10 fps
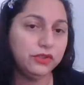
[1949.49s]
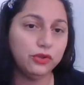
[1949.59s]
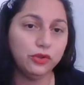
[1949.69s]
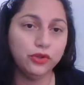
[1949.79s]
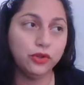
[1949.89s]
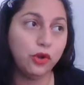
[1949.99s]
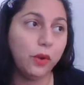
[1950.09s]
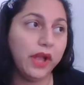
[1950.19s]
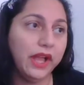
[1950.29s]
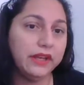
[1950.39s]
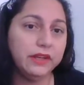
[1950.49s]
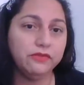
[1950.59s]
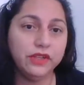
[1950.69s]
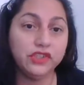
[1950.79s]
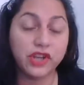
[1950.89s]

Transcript: you can go ahead and read